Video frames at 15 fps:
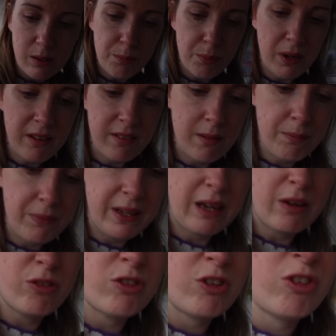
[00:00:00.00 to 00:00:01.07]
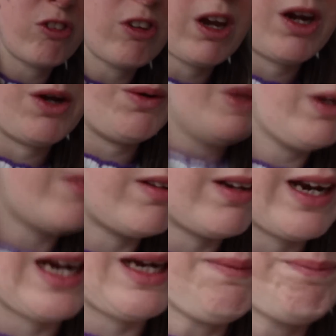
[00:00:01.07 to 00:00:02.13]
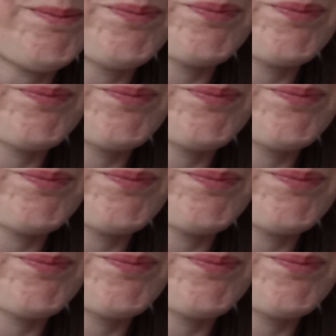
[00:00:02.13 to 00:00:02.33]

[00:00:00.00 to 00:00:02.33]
did bring something else to sow today,